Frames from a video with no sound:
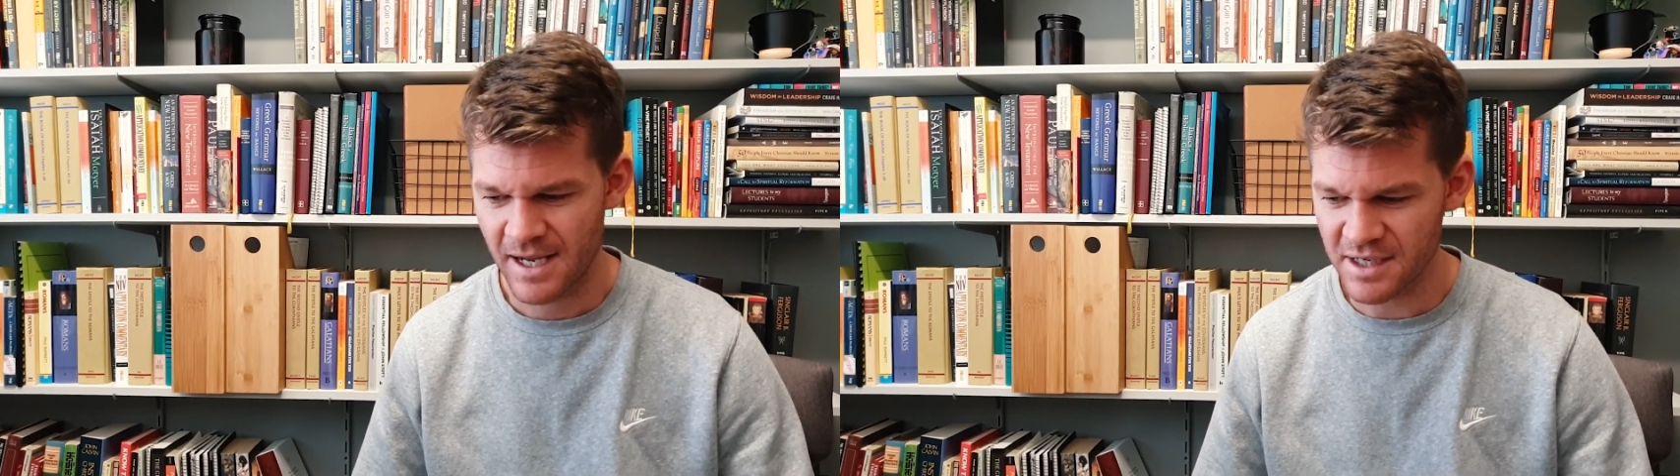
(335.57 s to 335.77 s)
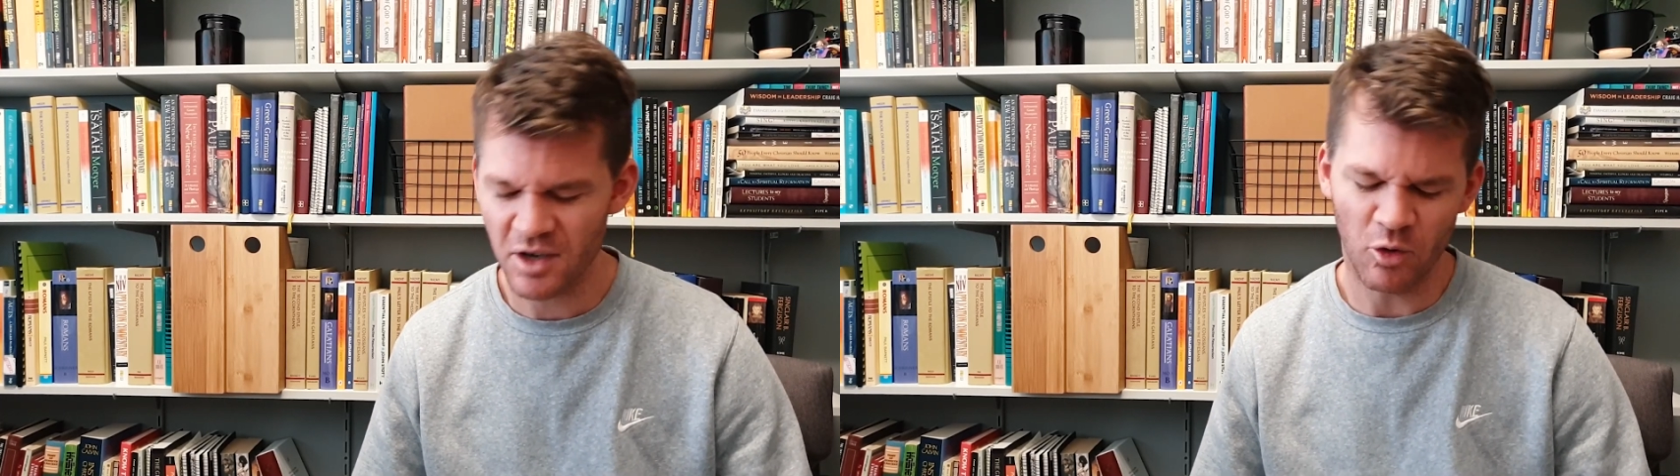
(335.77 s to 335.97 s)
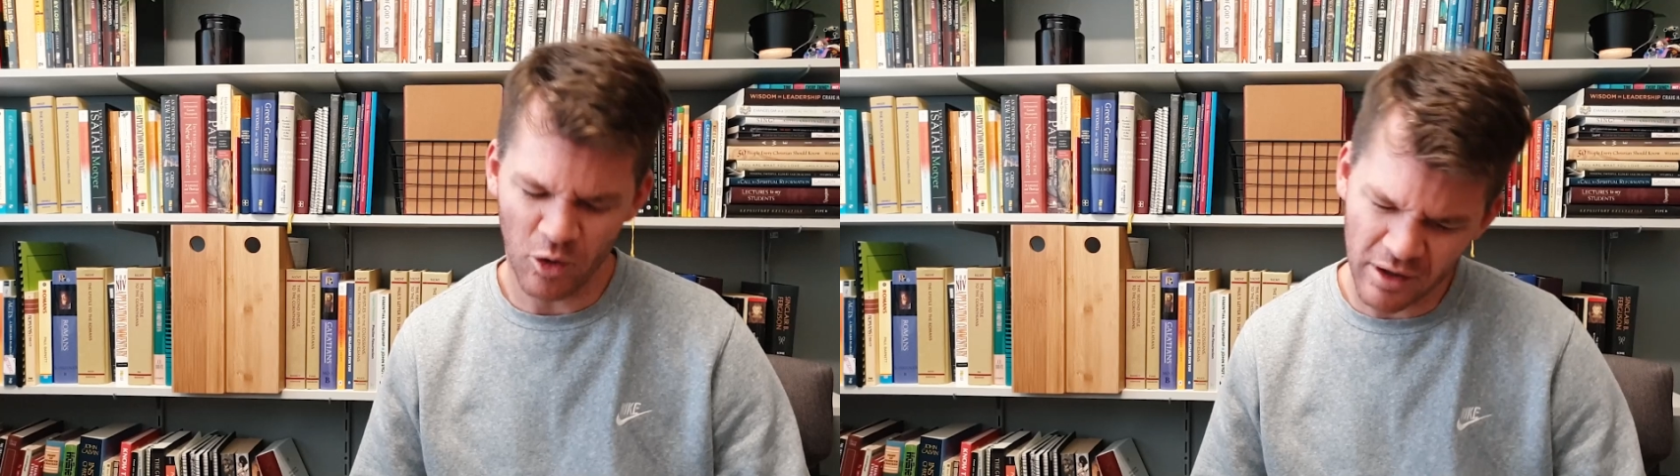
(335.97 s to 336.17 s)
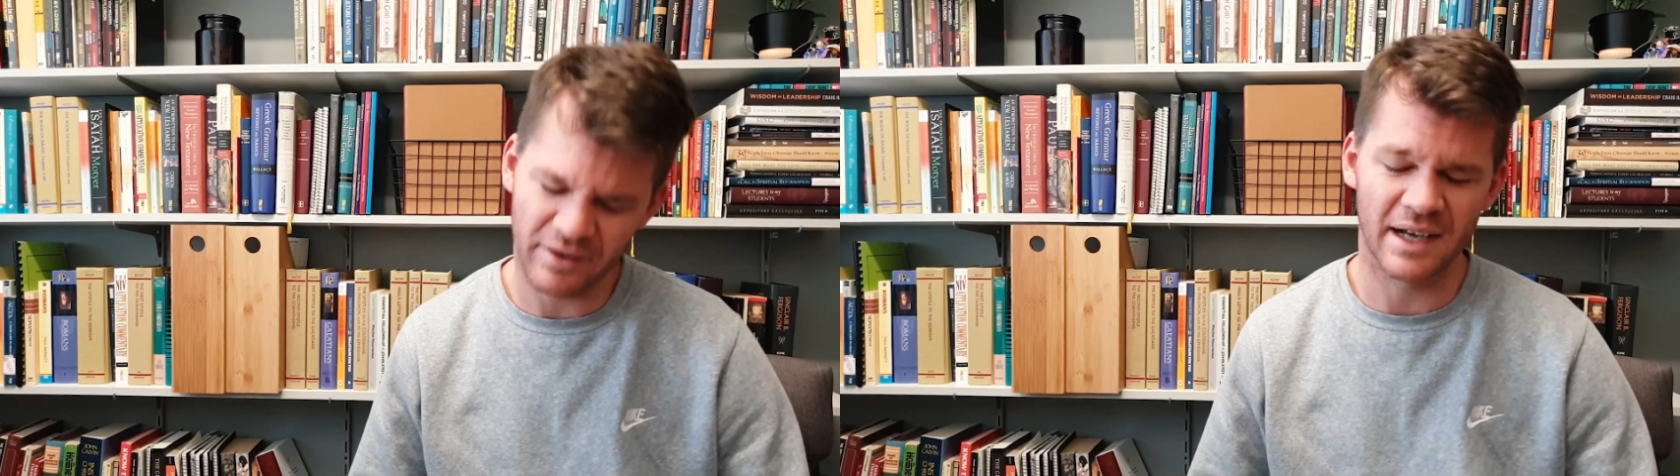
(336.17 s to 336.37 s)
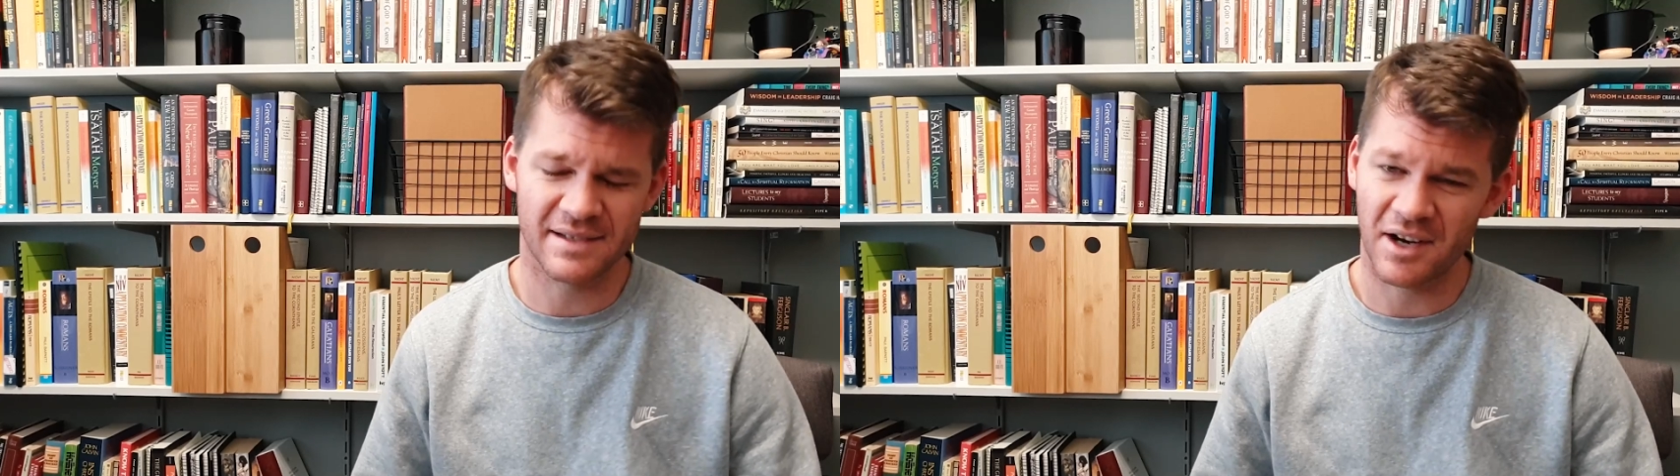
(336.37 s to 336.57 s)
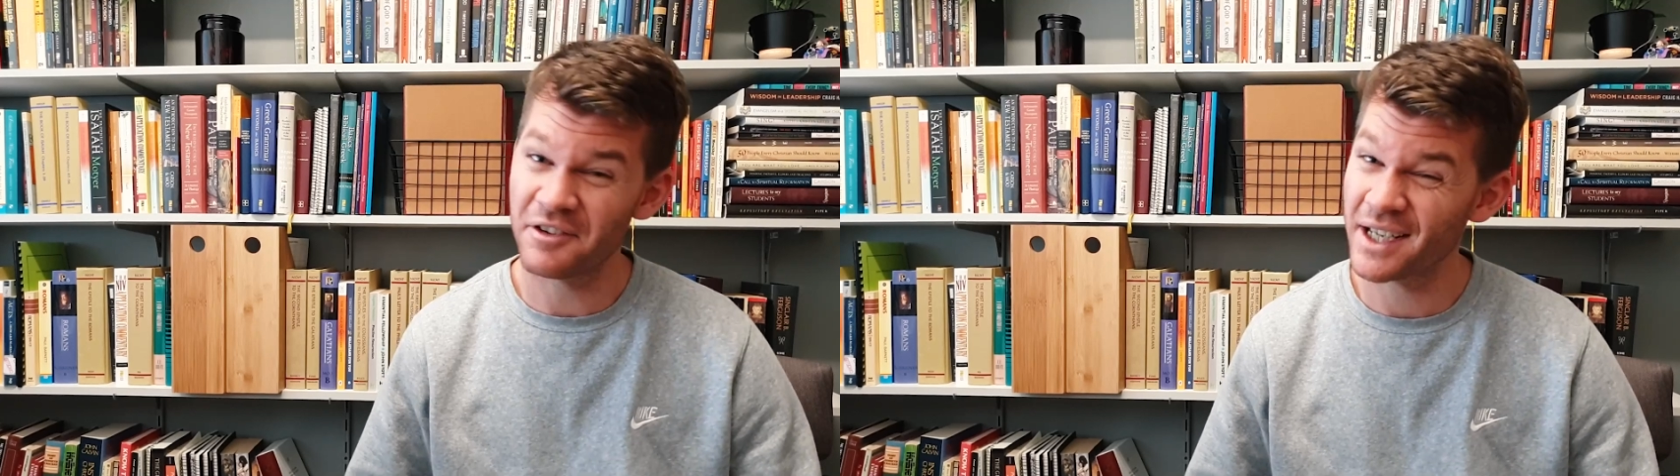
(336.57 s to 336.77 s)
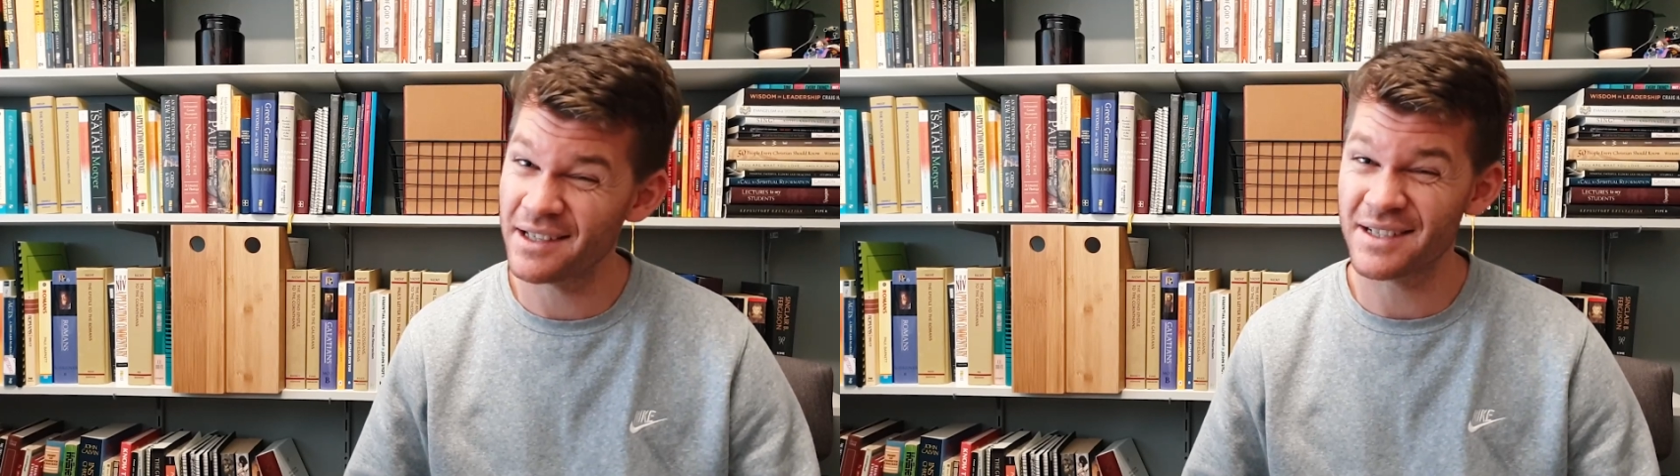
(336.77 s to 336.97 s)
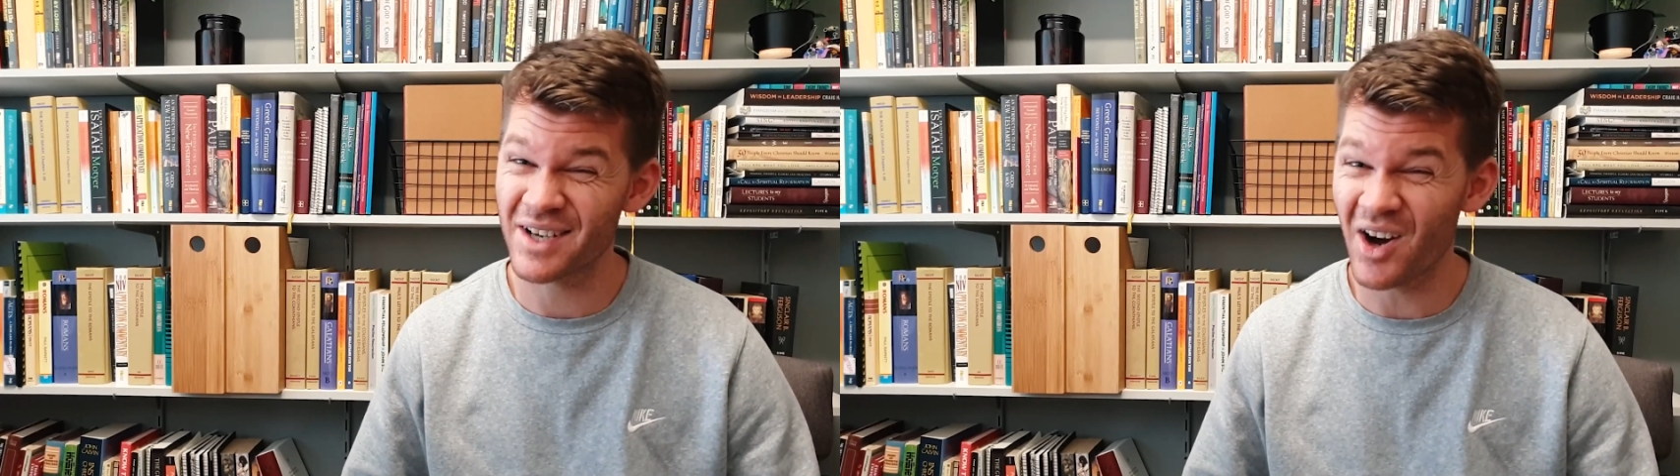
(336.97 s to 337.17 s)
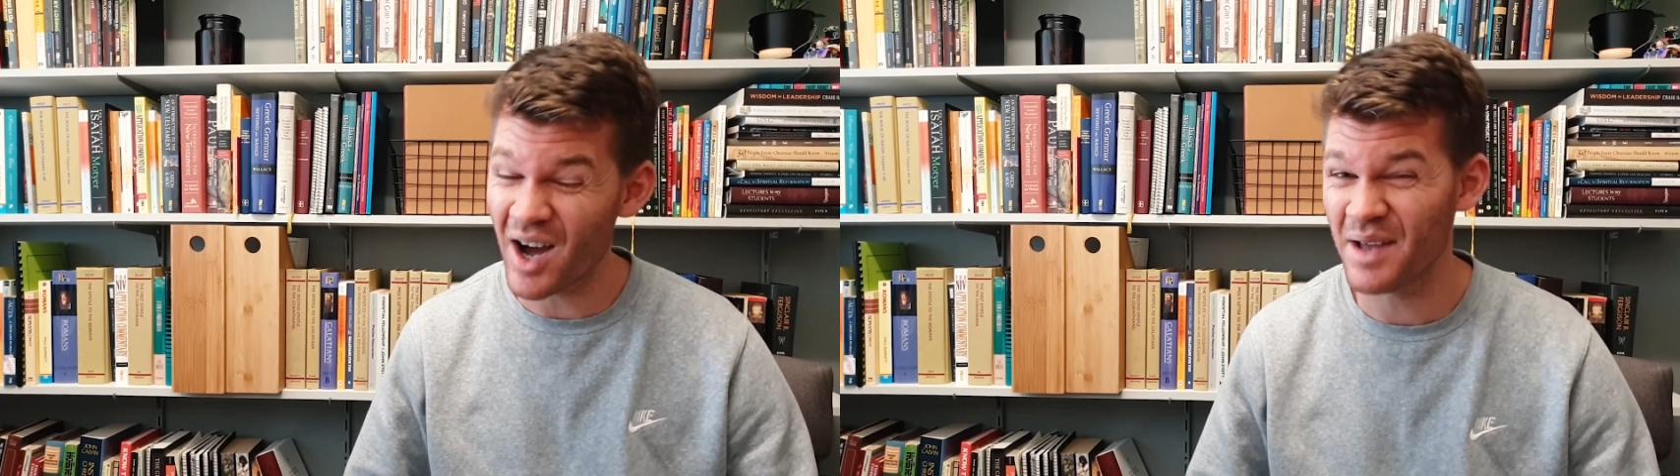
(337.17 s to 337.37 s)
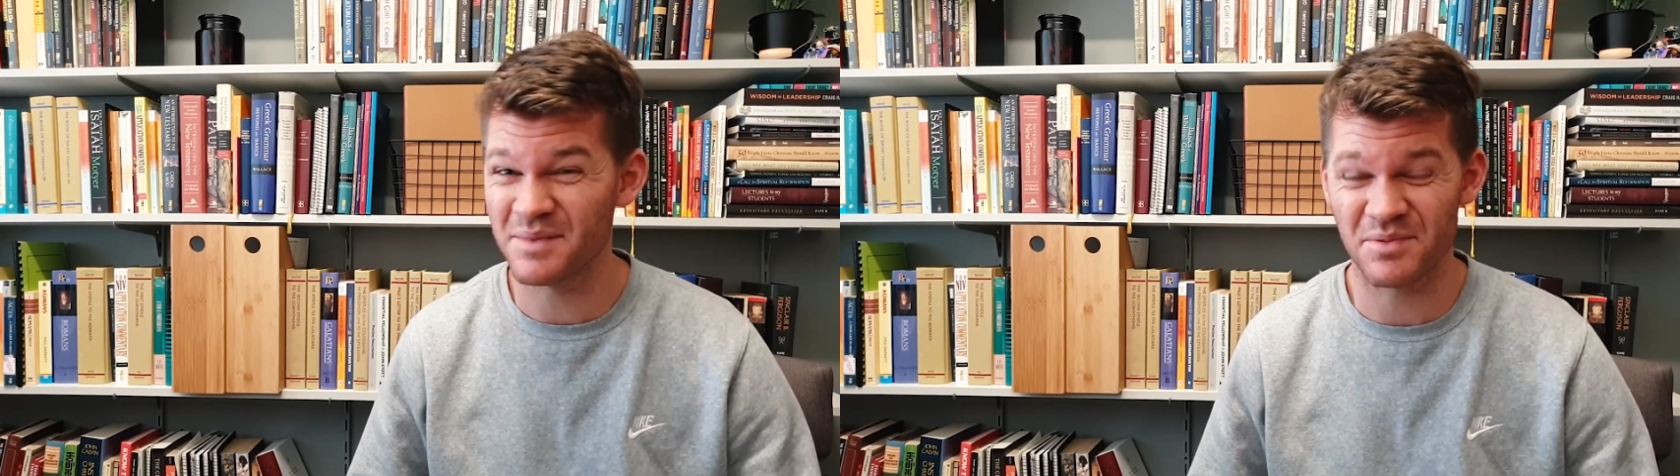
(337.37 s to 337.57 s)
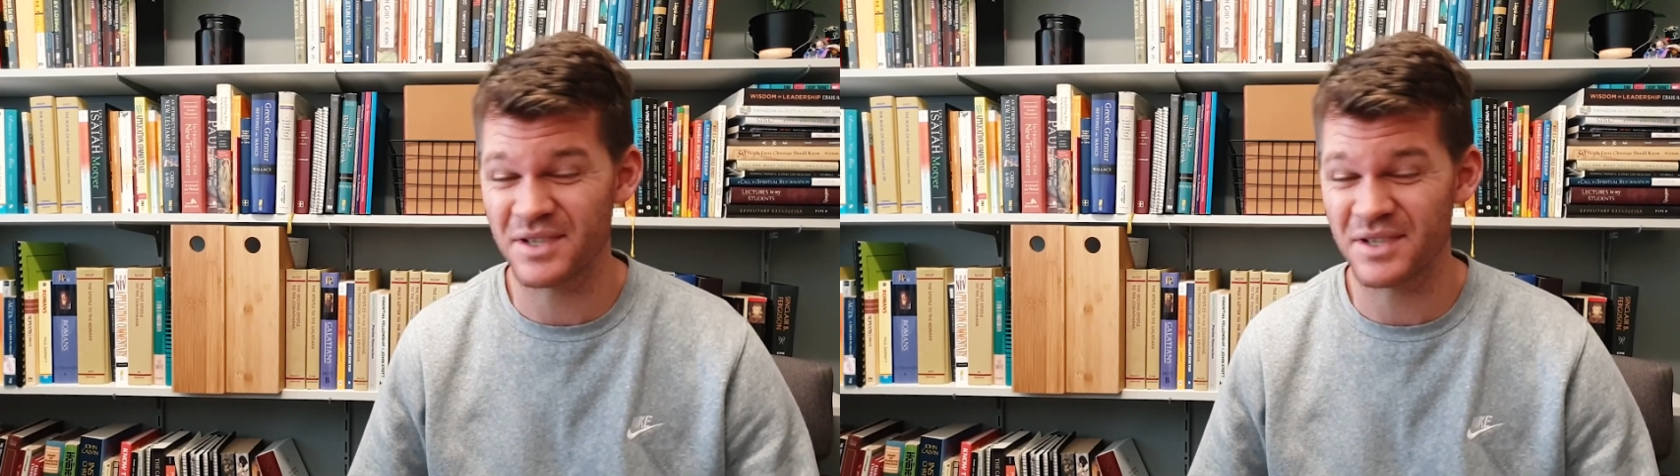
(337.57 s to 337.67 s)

And yet all of us, I reckon at times,